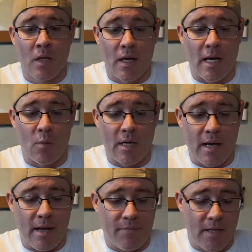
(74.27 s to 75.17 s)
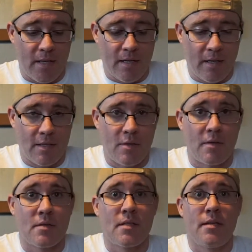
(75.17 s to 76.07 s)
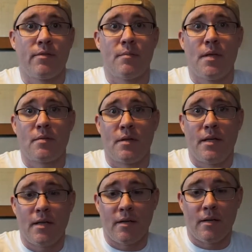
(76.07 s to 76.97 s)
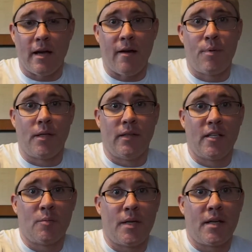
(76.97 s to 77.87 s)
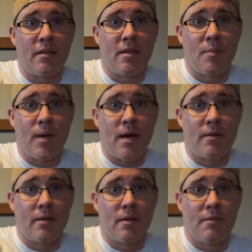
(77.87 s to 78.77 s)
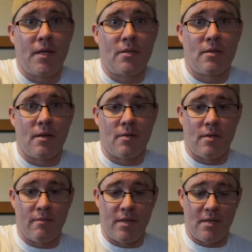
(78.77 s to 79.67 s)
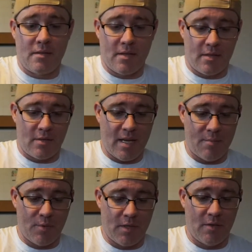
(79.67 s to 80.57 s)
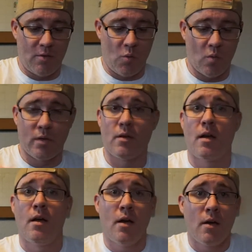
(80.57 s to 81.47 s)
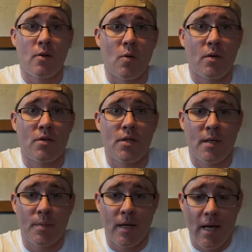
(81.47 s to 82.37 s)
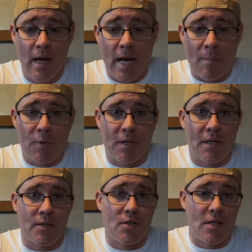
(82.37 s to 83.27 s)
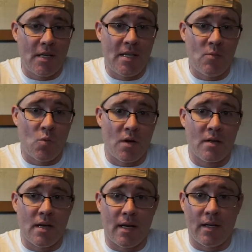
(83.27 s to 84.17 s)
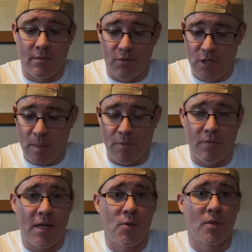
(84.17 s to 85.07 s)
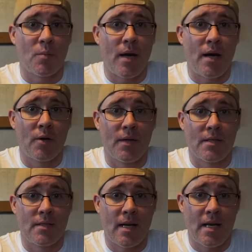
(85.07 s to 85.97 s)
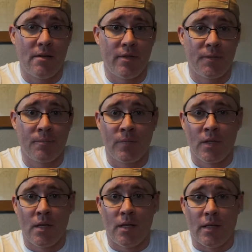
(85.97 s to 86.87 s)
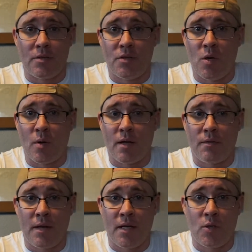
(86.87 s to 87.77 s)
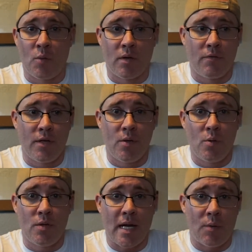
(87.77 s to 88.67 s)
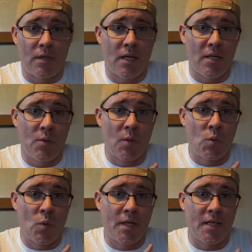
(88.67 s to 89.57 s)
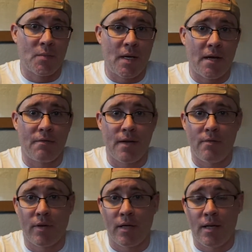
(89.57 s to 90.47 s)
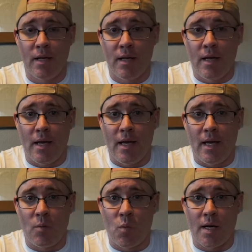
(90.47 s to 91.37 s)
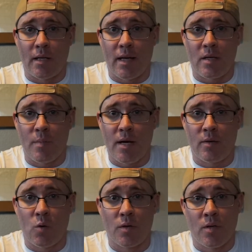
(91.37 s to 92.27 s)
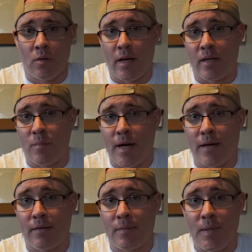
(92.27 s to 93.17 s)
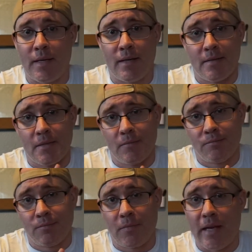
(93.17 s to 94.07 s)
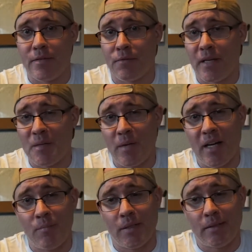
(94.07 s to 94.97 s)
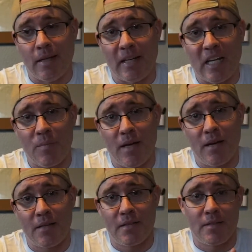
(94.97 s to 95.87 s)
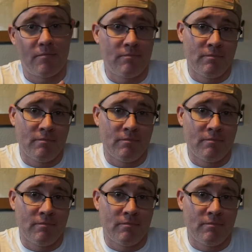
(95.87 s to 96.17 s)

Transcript: What I have done, as you can see from this one here, I put a little bit of the powder of each of these sampled into one corn chip. I'm going to eat one chip of each with the powder inside of it, let you know what I think, do a review, then I will tell you which one is my favorite and what I like about or don't like about it, because Dave's a friend of mine, but I gotta be honest,